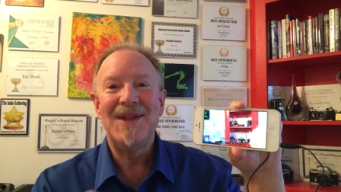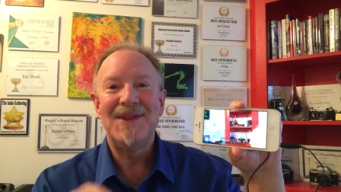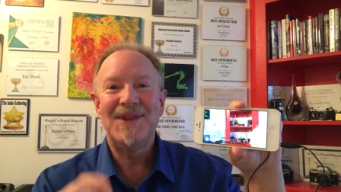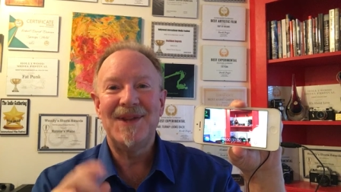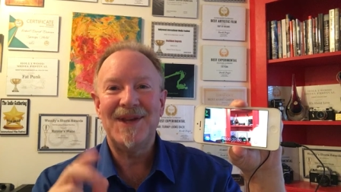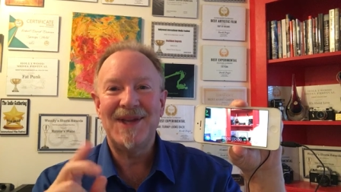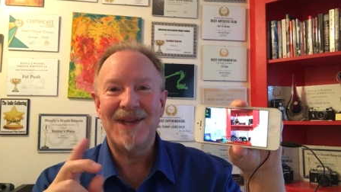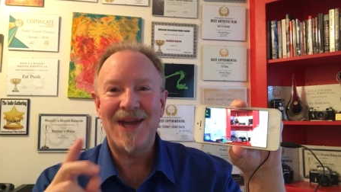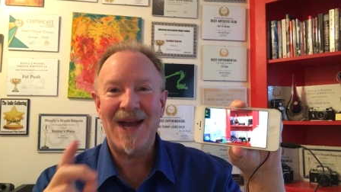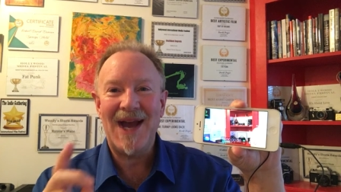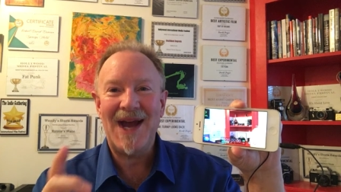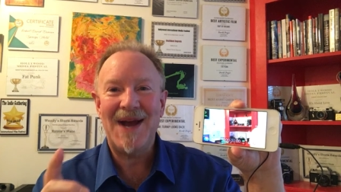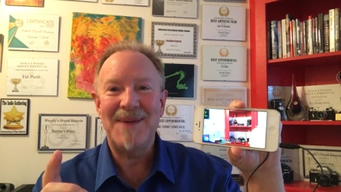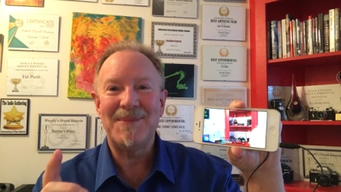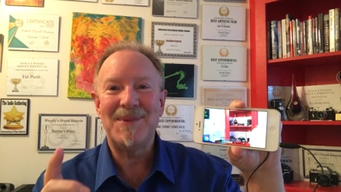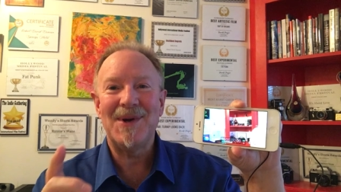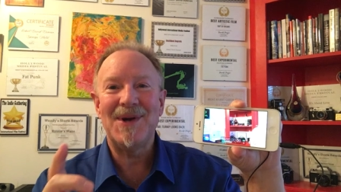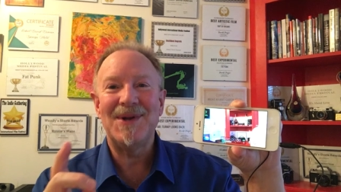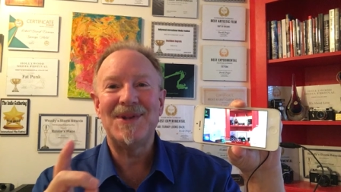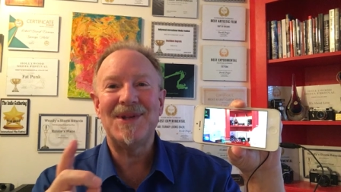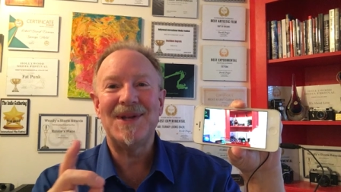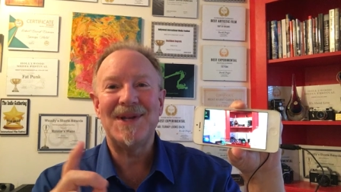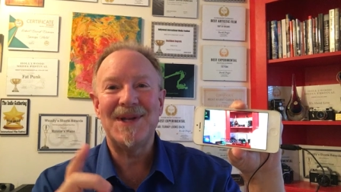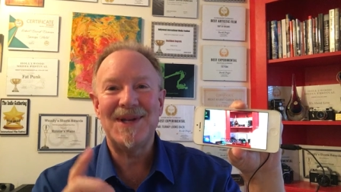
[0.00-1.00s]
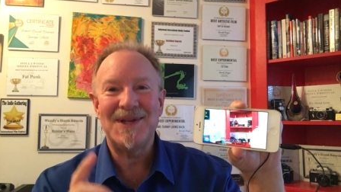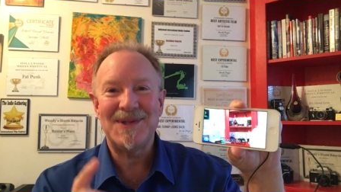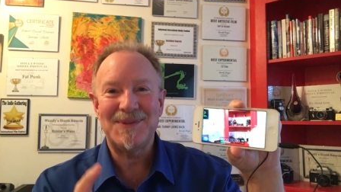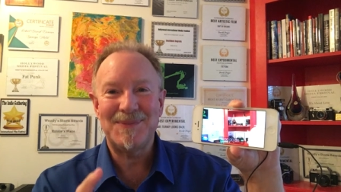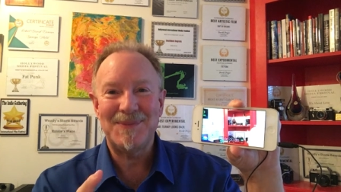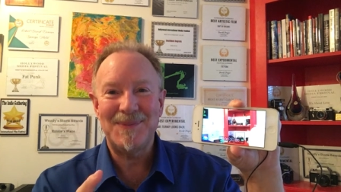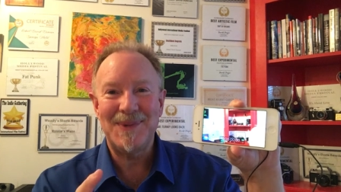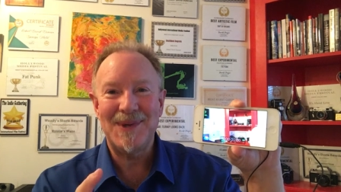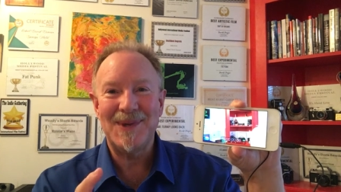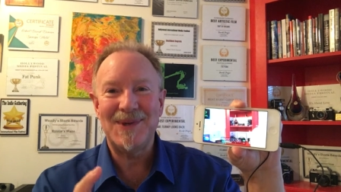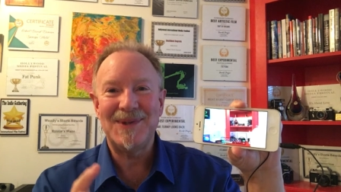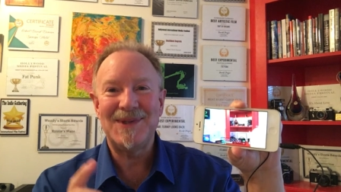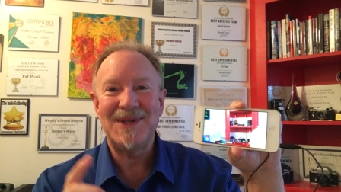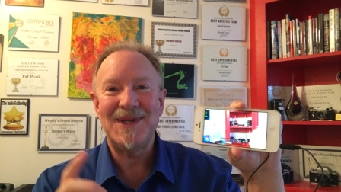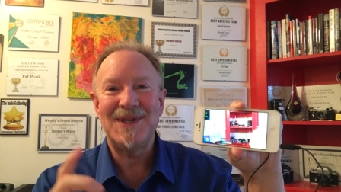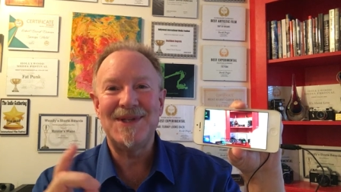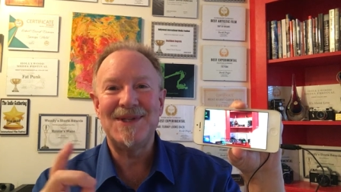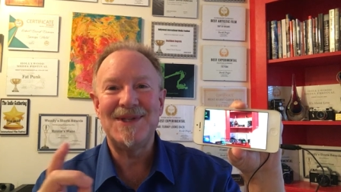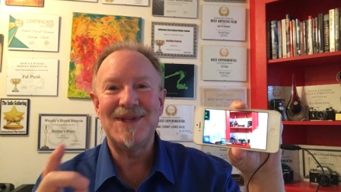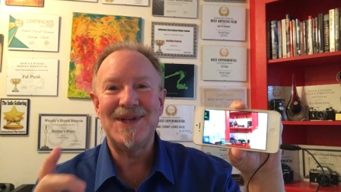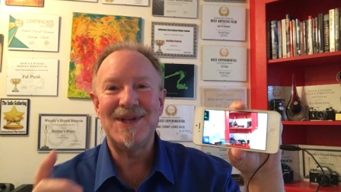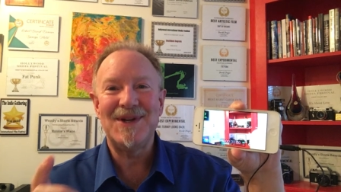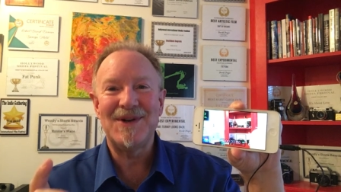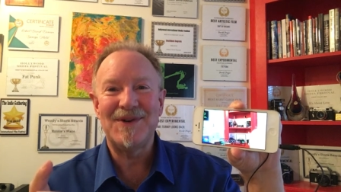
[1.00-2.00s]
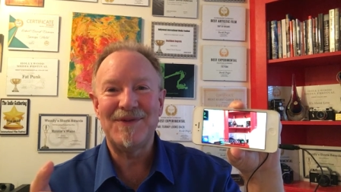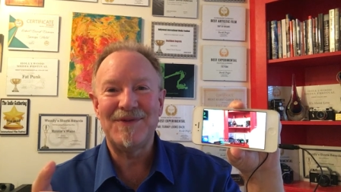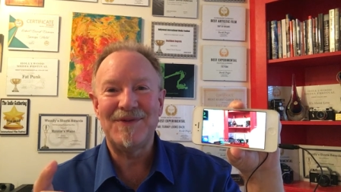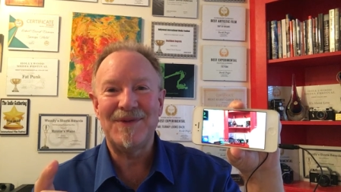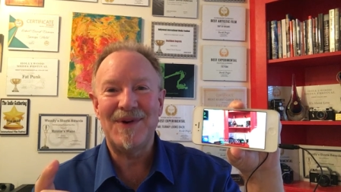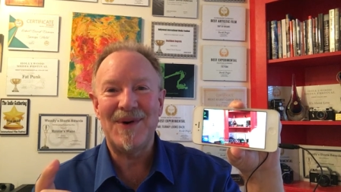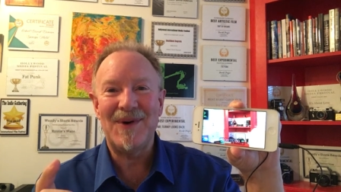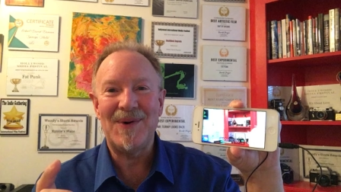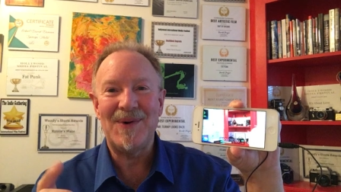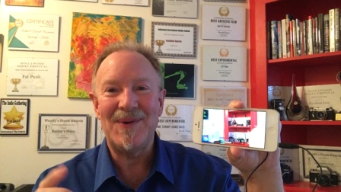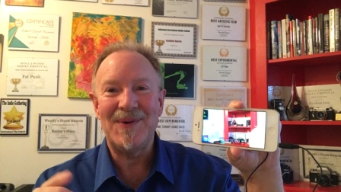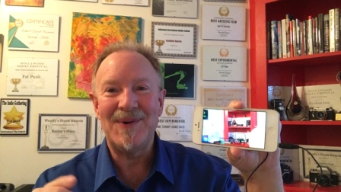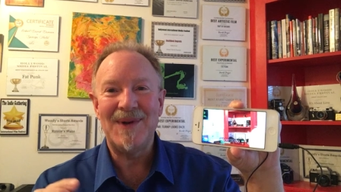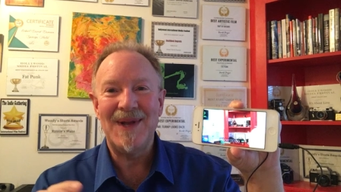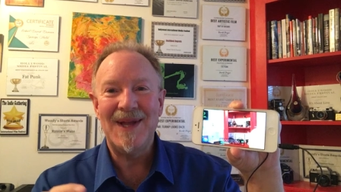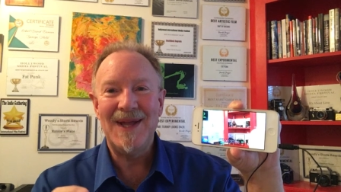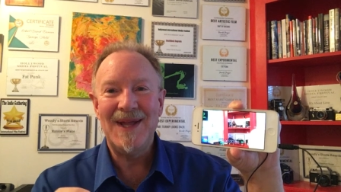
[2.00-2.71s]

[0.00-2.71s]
The camera that is built into your phone